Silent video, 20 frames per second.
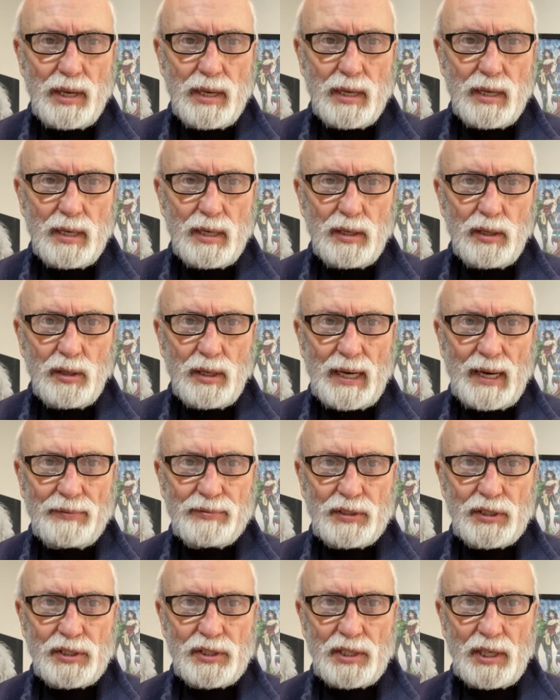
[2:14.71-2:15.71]
You
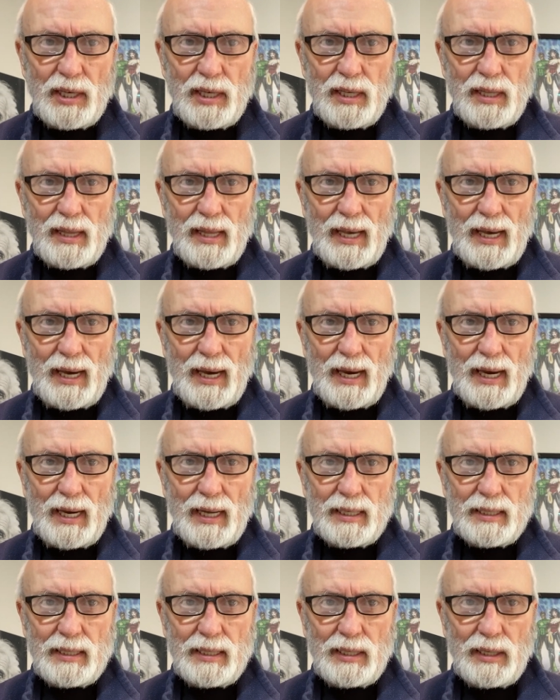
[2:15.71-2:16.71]
have to say
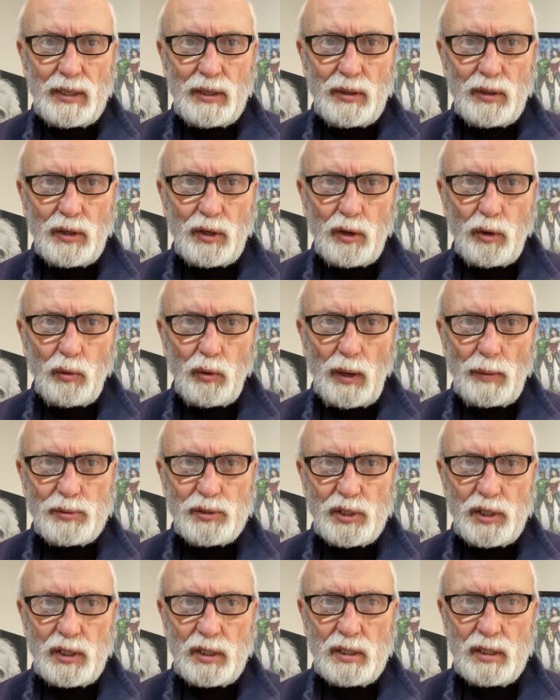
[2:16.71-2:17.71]
that,
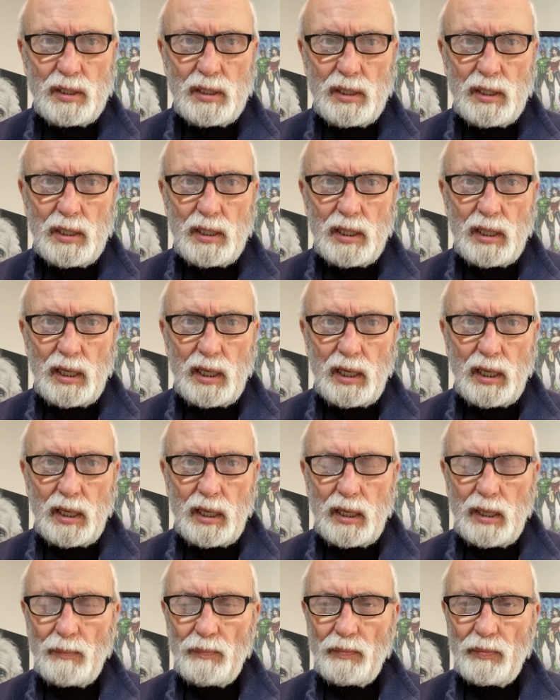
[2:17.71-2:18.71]
corruption
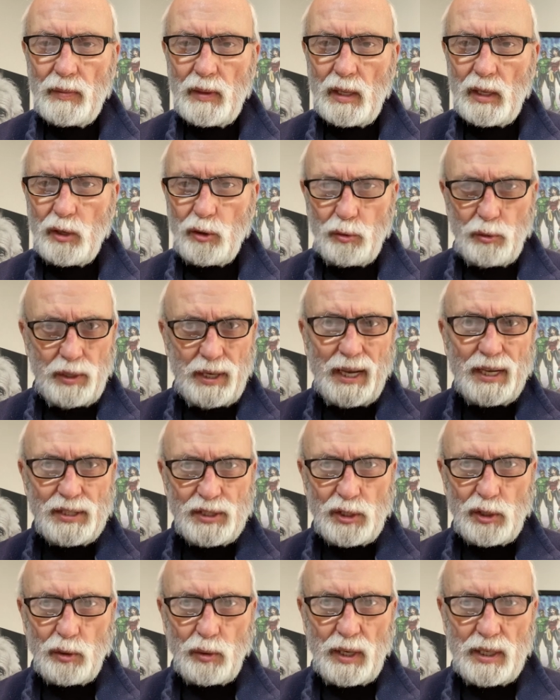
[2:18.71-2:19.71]

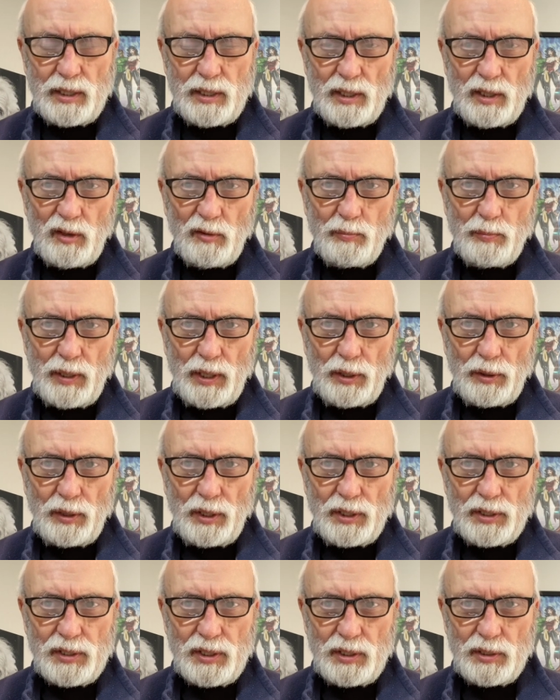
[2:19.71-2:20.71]
creates a great deal of
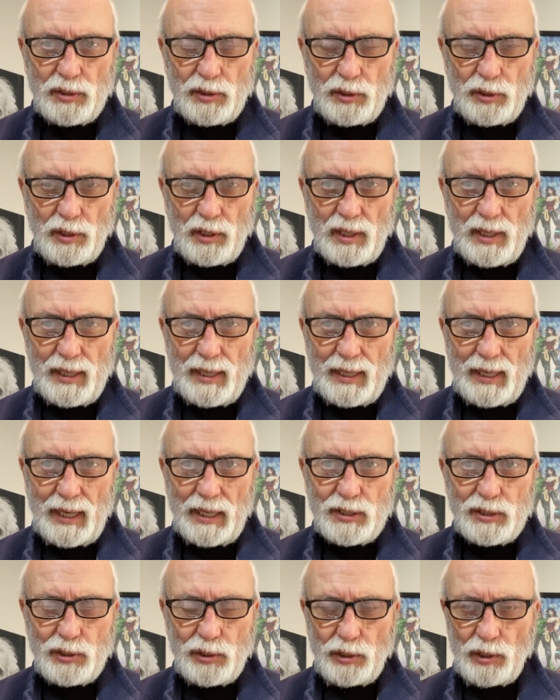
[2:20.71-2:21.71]
bitterness internally and
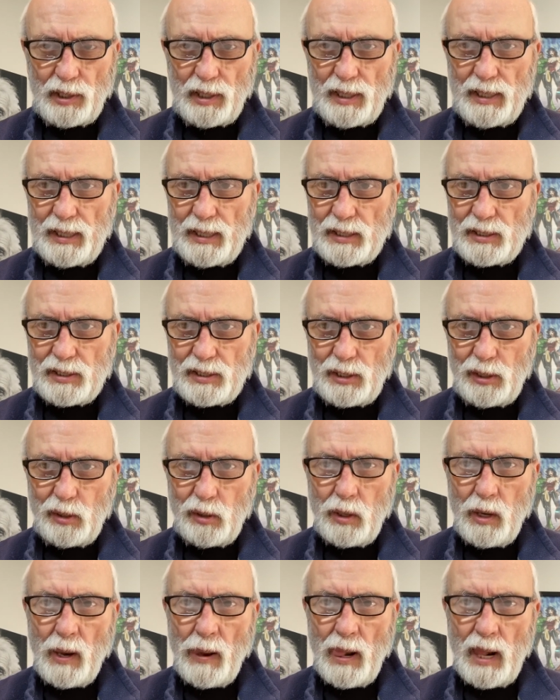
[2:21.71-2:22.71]
externally. And
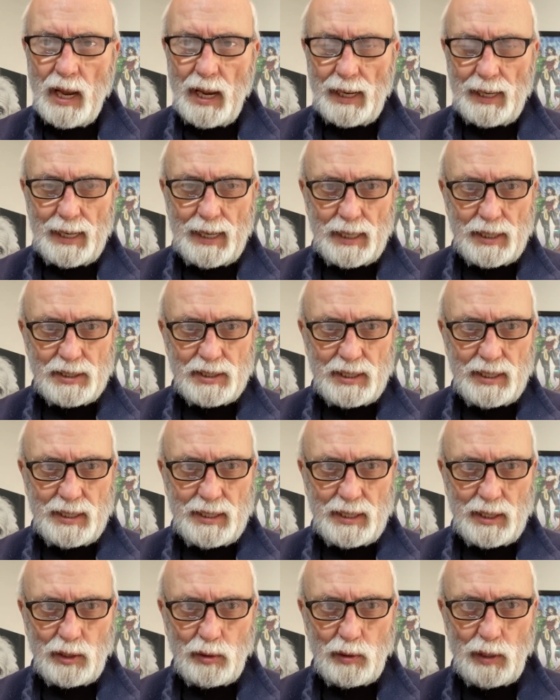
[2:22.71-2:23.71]
so I got to say
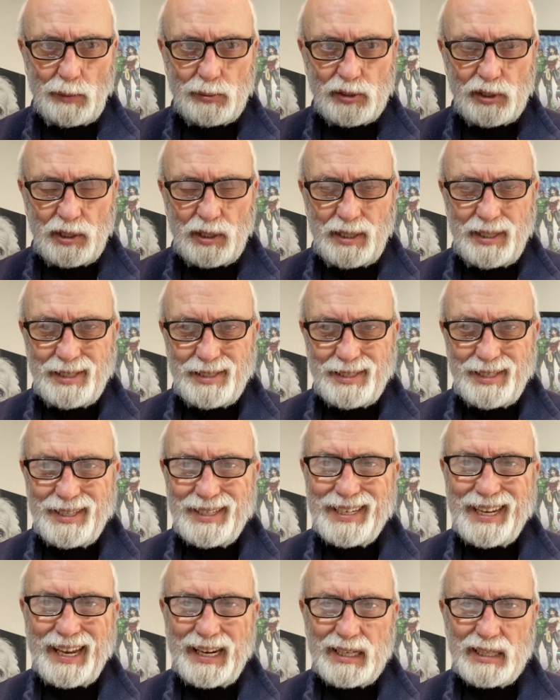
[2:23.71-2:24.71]
that corruption is a
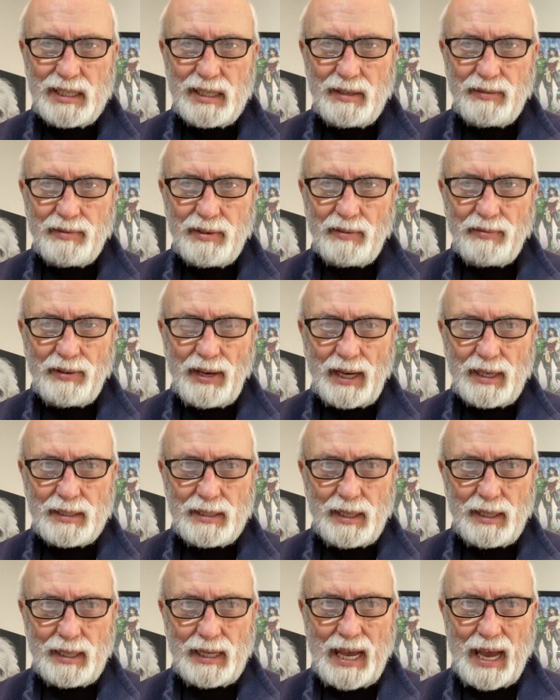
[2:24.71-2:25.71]
negative effect
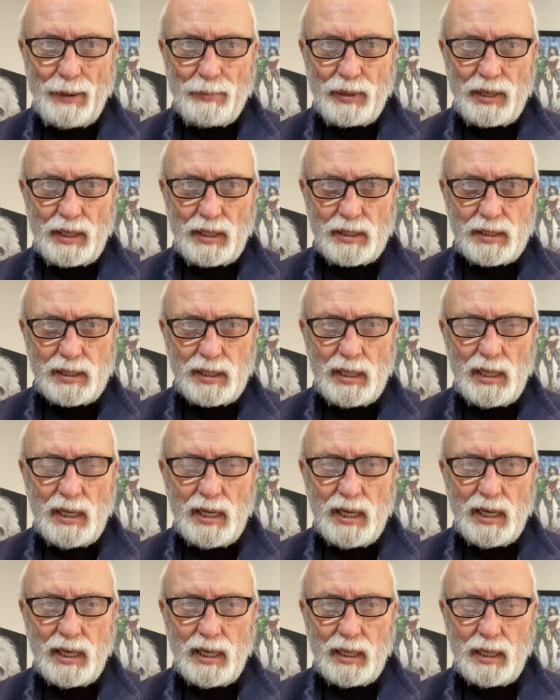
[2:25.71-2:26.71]
on happiness,
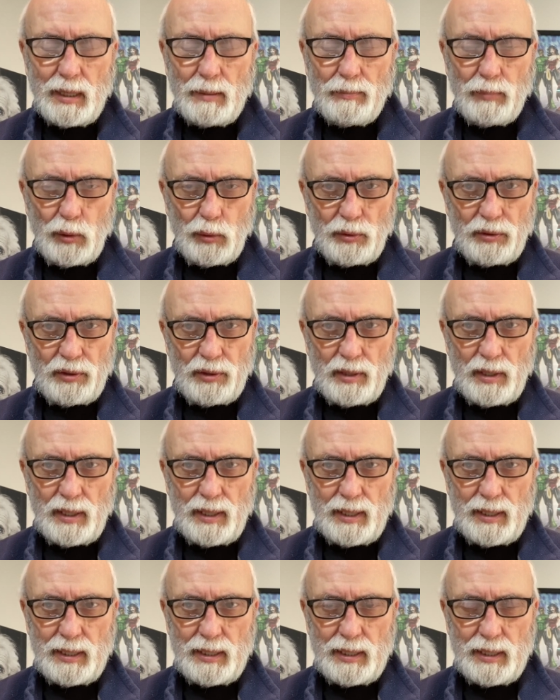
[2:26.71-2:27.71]
both,
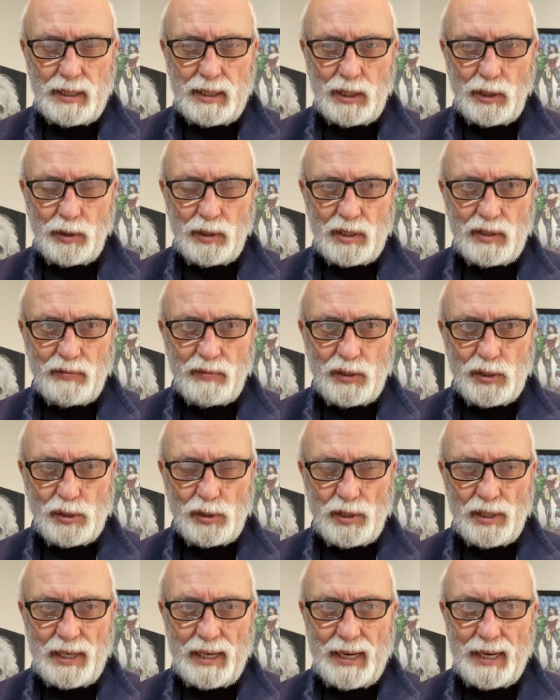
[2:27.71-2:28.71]

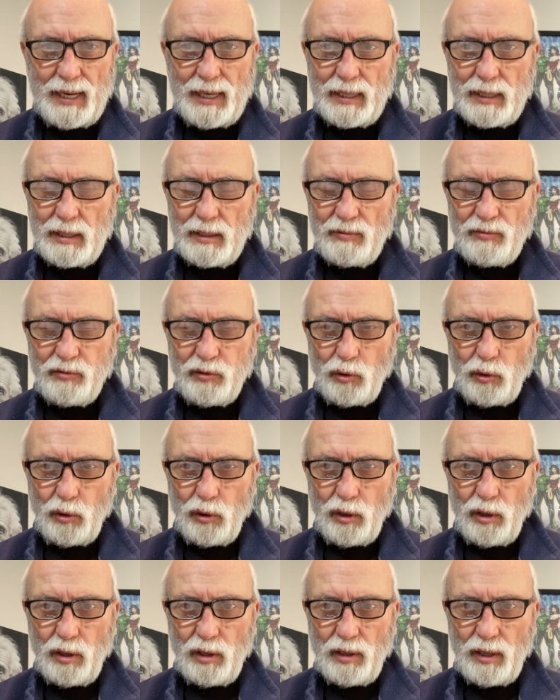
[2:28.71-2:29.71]
individually and
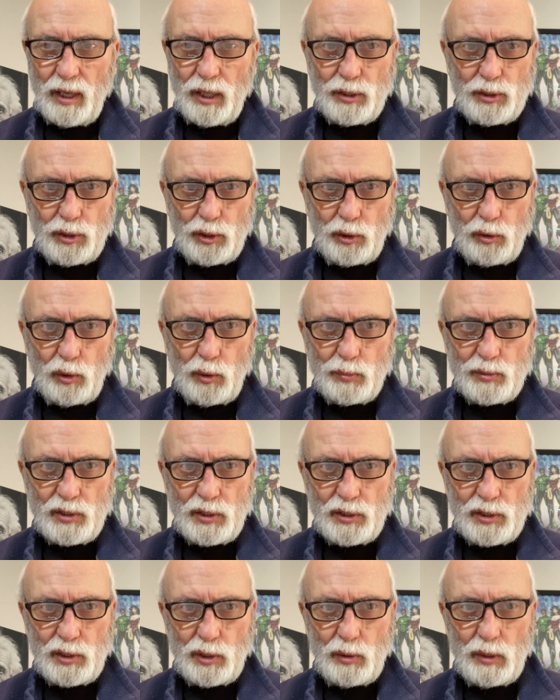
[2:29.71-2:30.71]
for larger groups
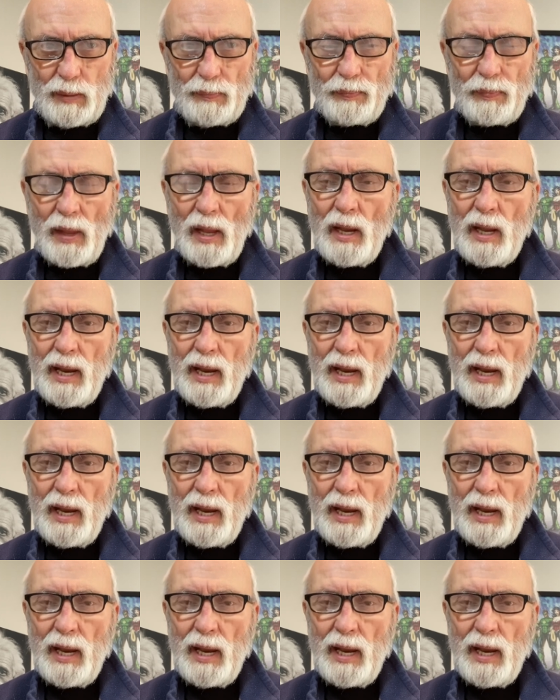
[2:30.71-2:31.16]
and so on.